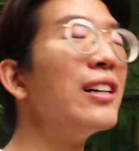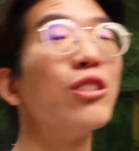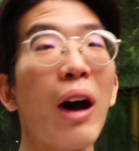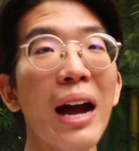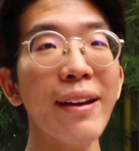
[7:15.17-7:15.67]

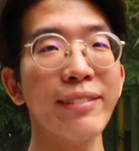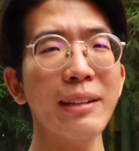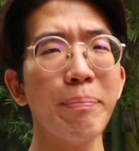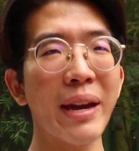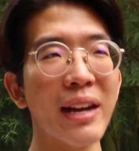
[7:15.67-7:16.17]
So I have
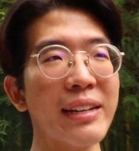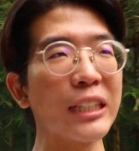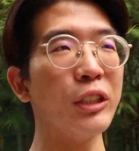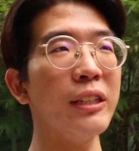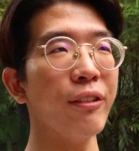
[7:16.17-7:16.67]
seen pandas
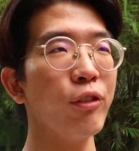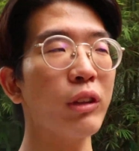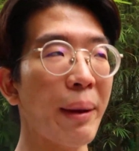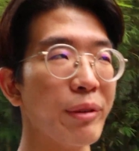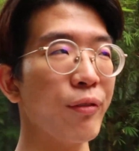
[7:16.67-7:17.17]
actually a few
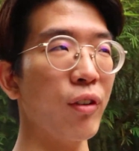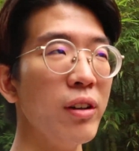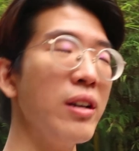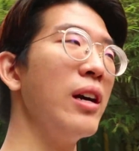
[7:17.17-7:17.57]
times before,